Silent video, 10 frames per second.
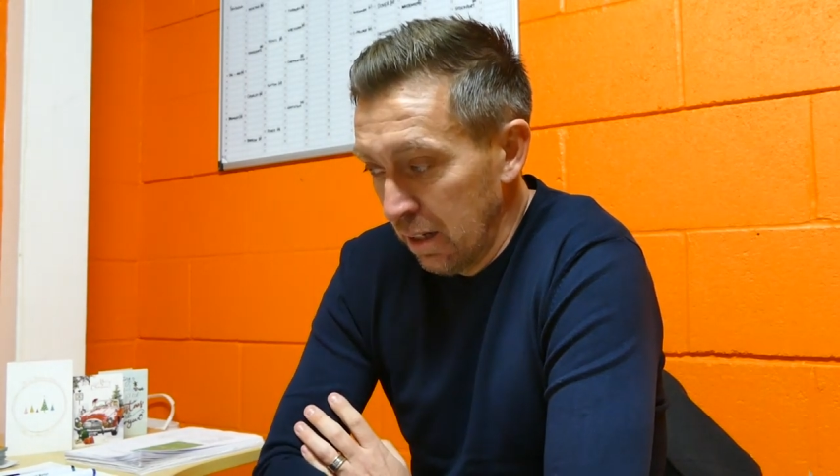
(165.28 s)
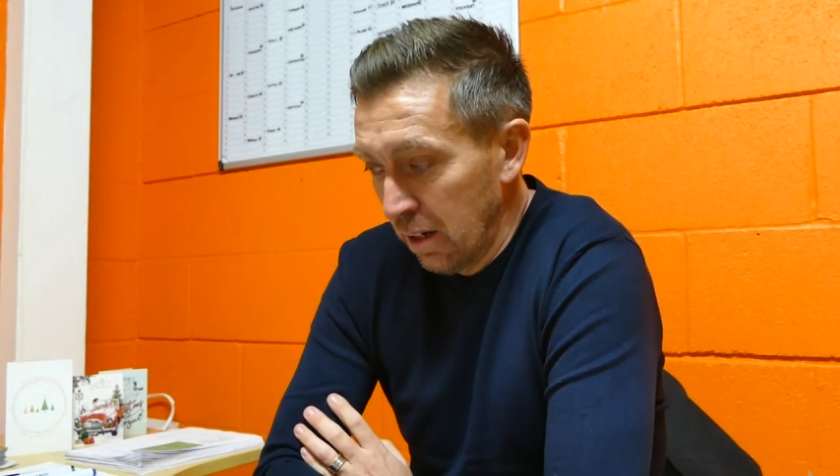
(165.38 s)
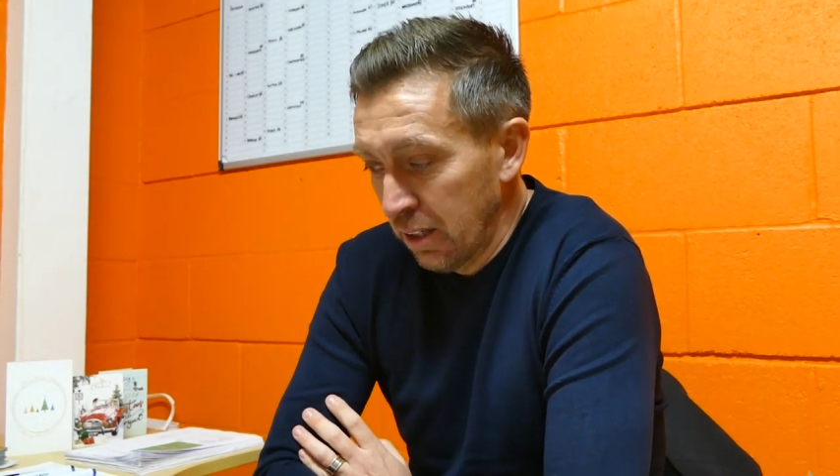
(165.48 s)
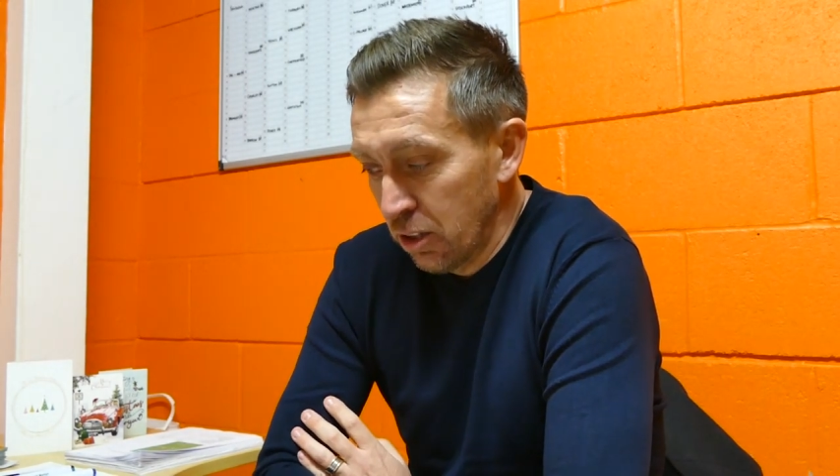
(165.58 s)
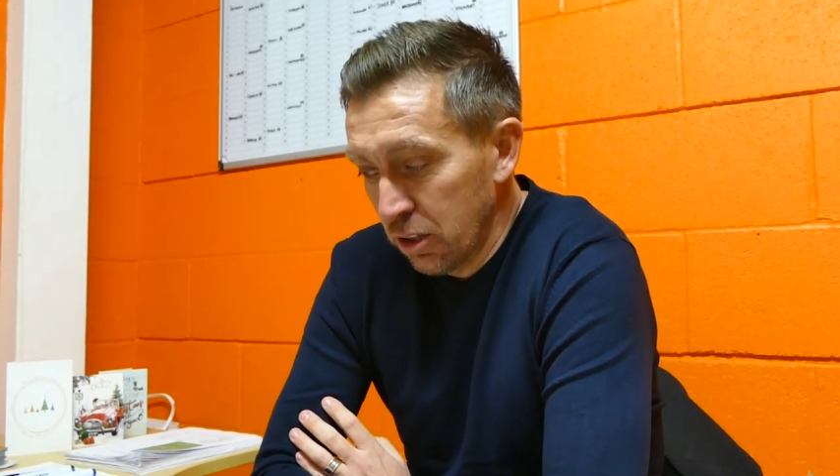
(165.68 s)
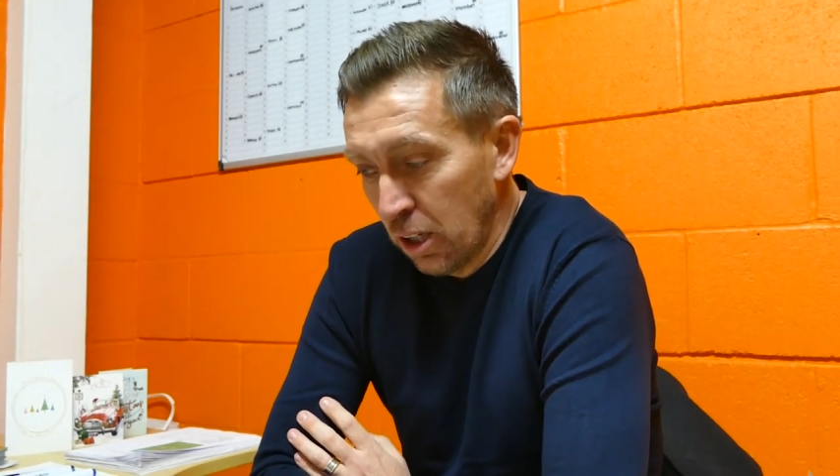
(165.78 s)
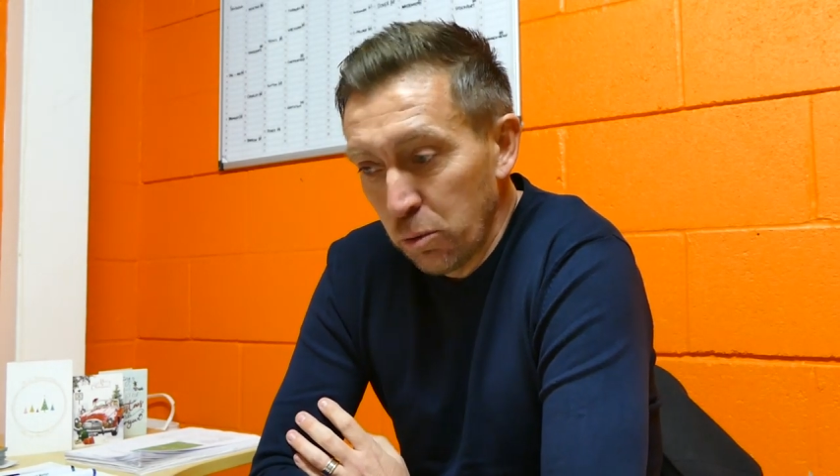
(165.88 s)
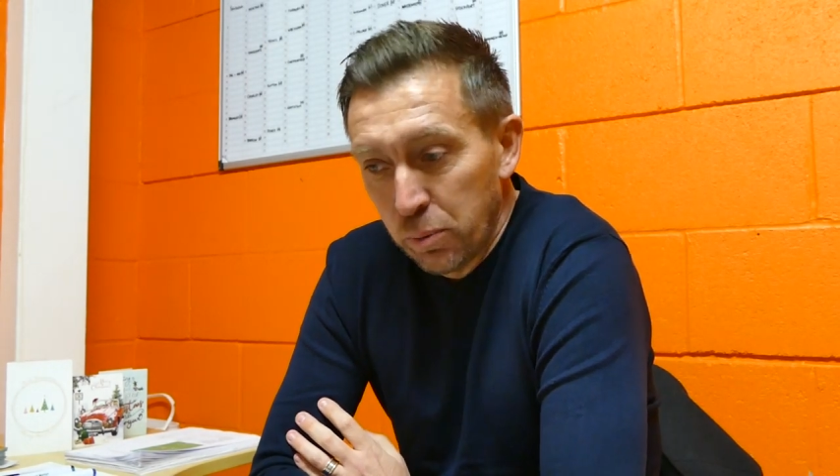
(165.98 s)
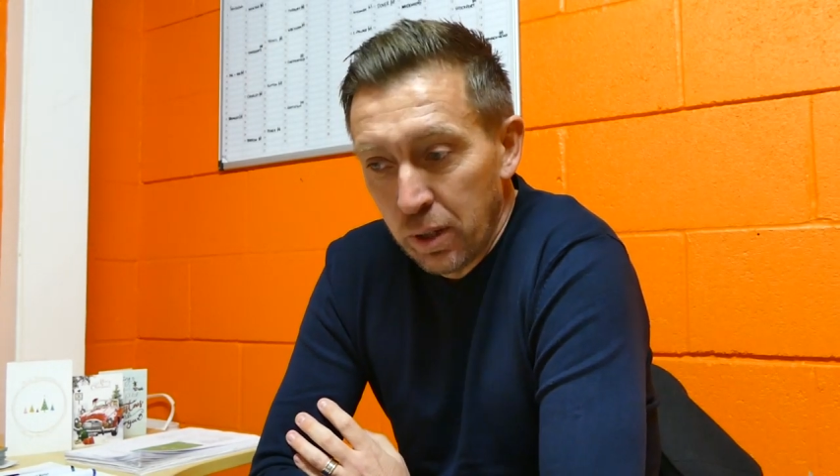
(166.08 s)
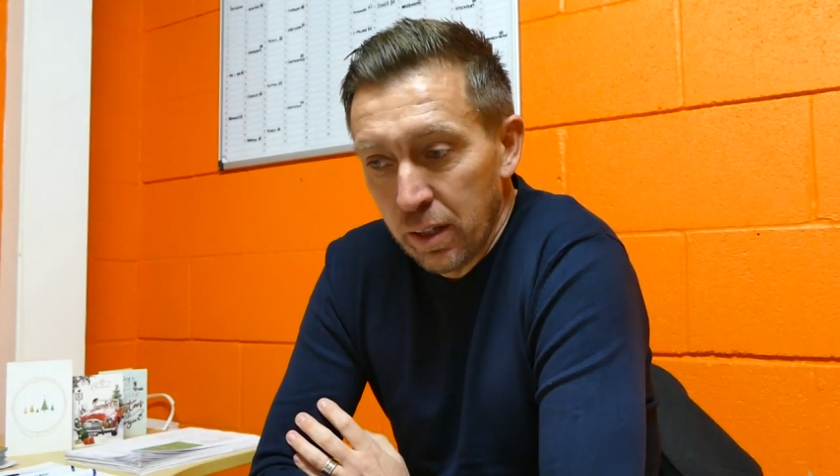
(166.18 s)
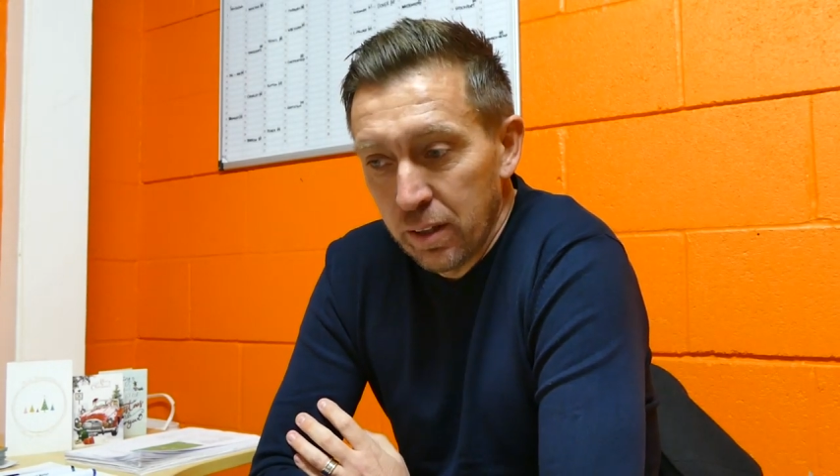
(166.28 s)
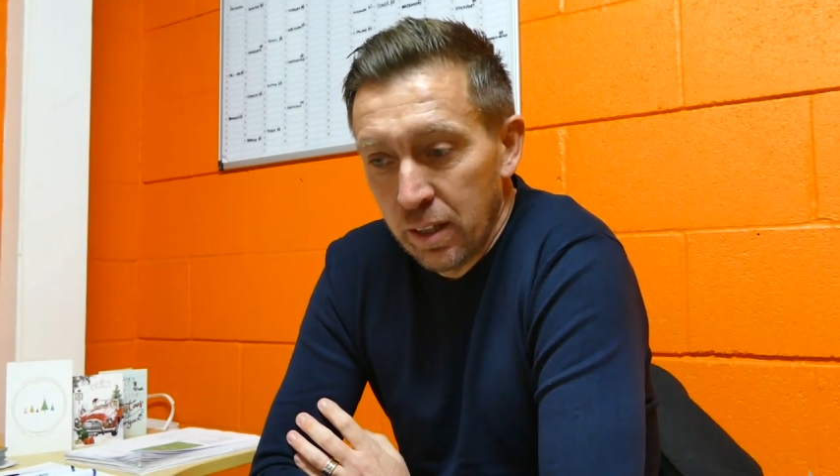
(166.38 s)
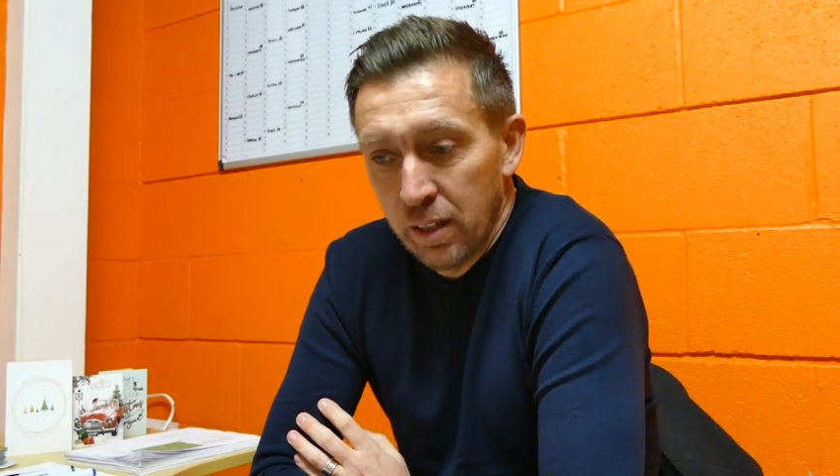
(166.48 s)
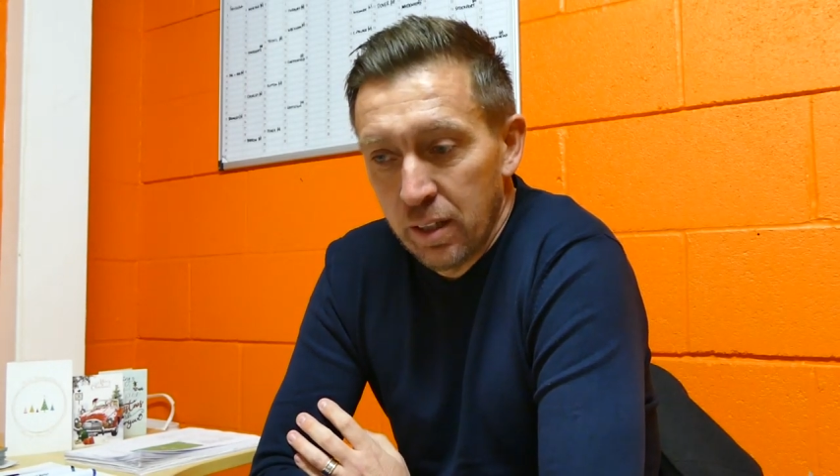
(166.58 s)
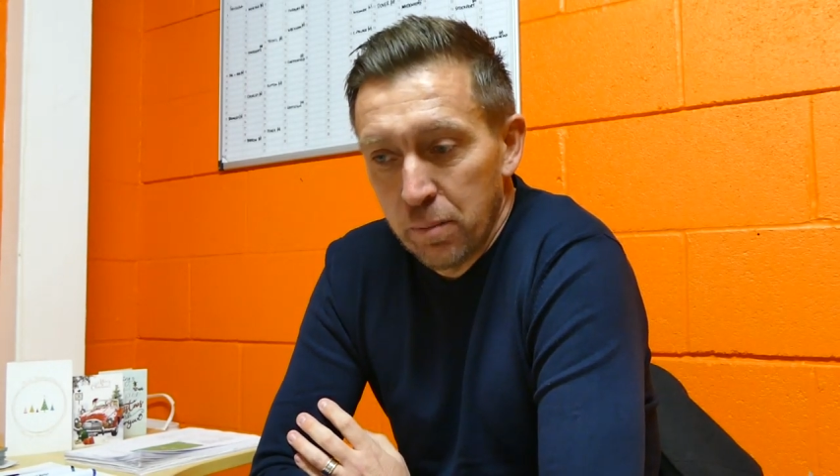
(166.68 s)
I just hope
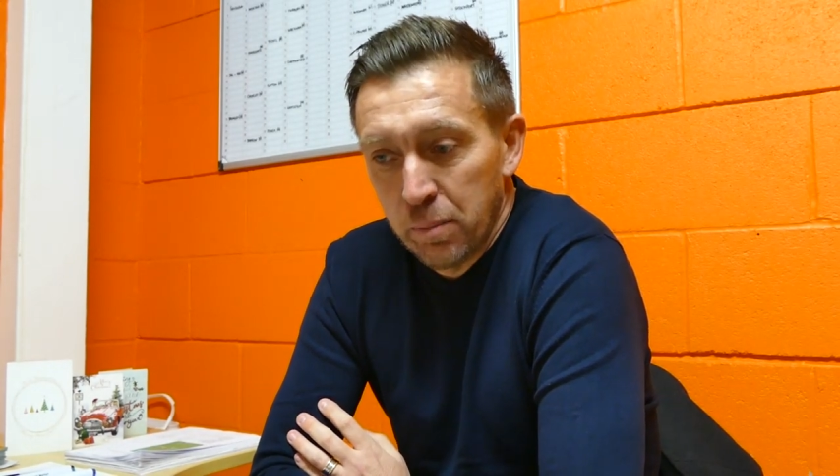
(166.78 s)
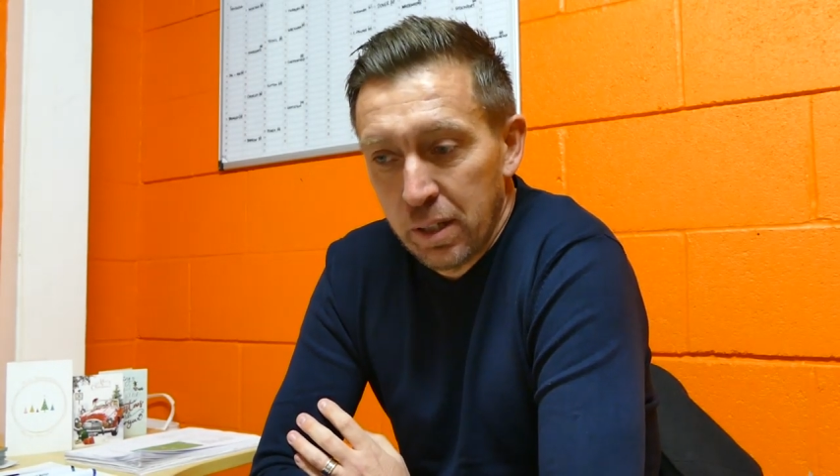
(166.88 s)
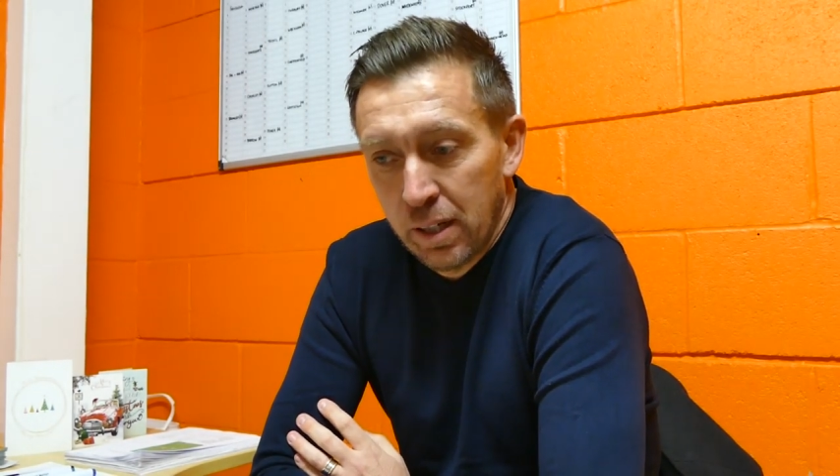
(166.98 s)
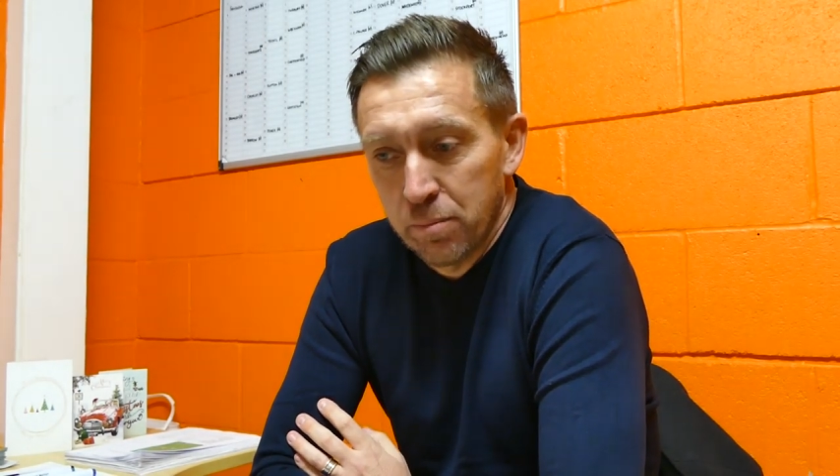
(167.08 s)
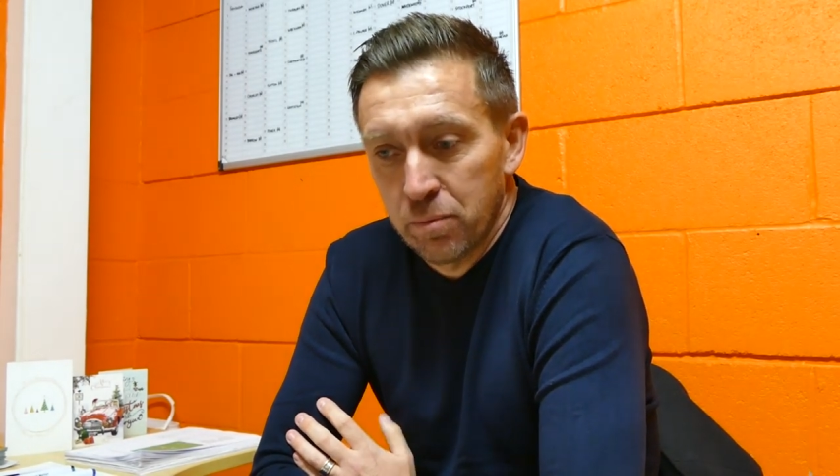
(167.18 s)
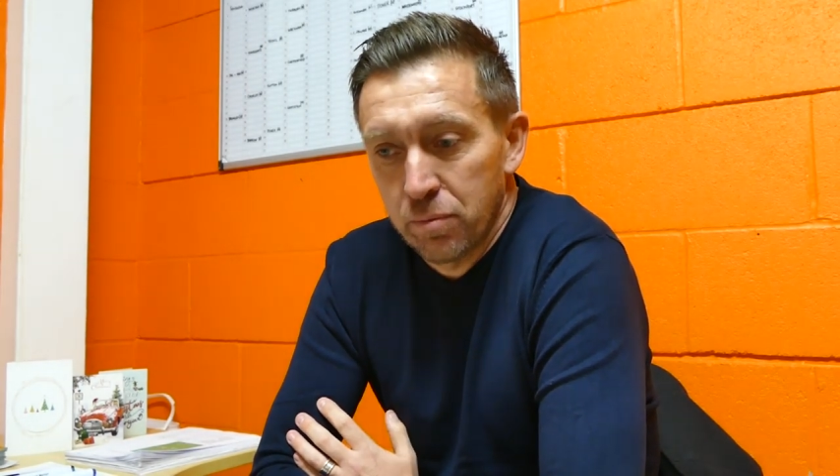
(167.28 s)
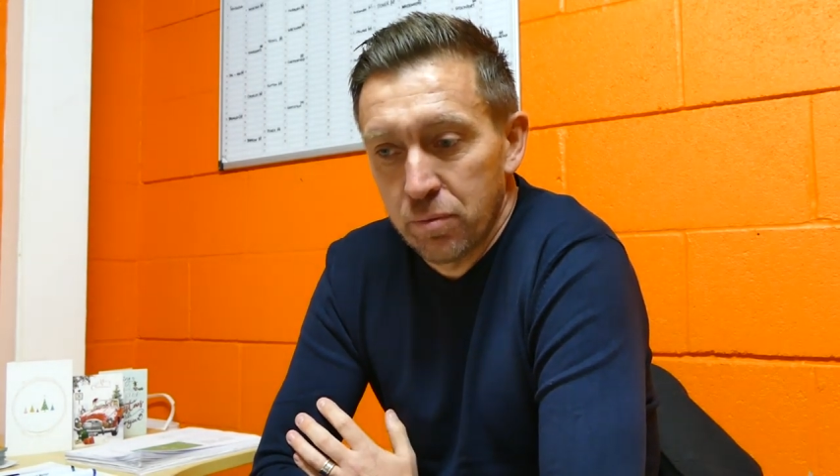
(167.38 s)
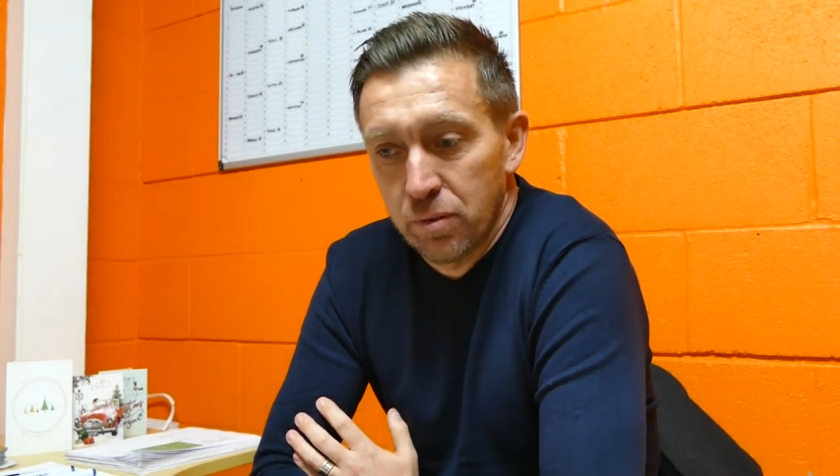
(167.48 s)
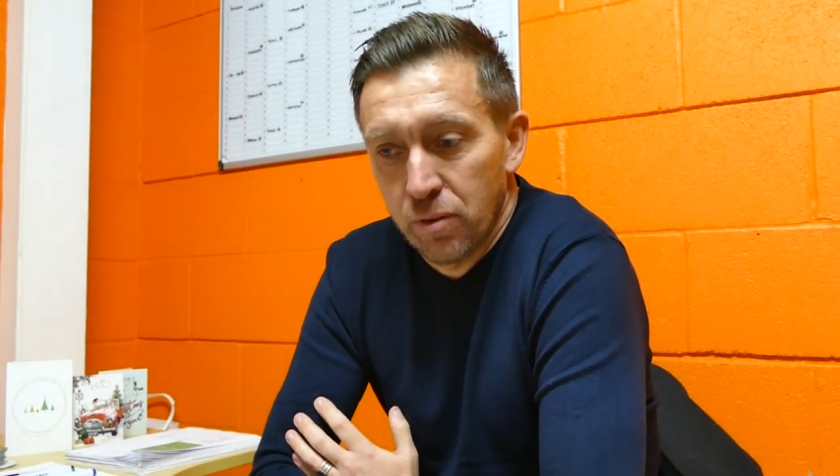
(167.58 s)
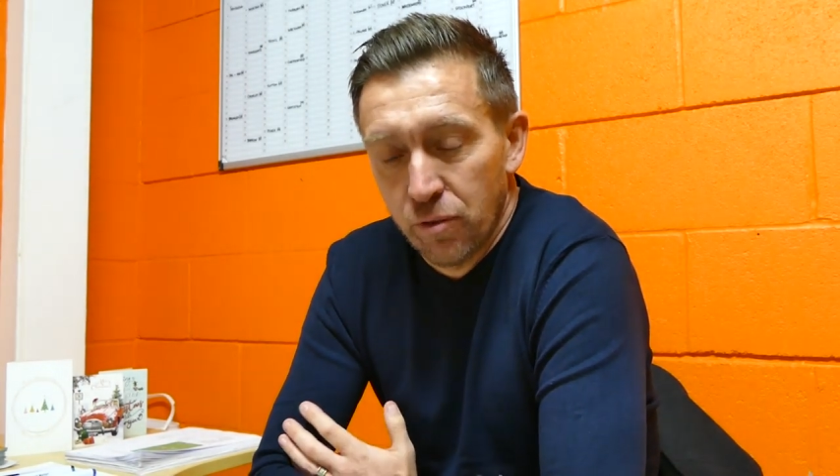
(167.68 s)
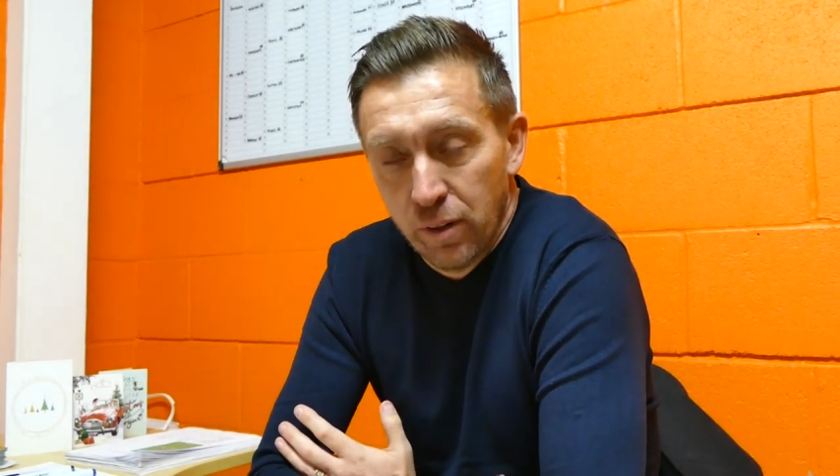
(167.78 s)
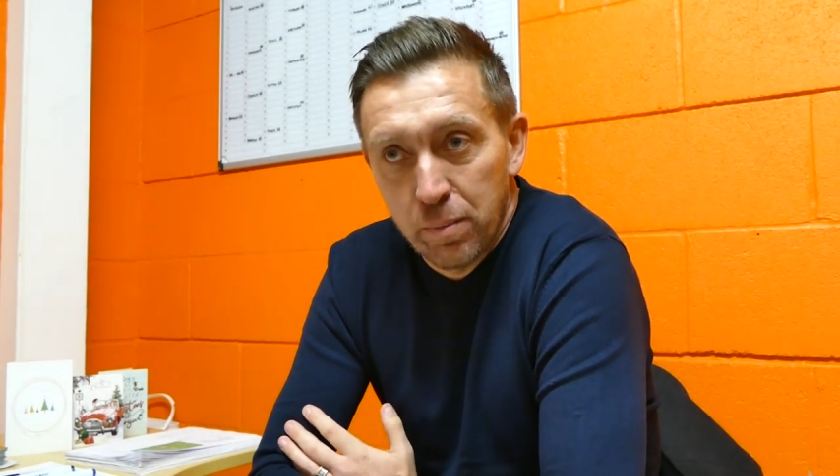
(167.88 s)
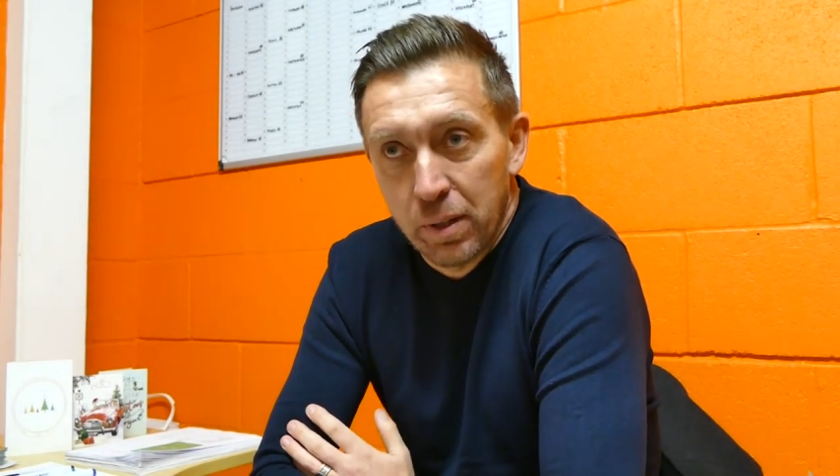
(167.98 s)
it becomes 3,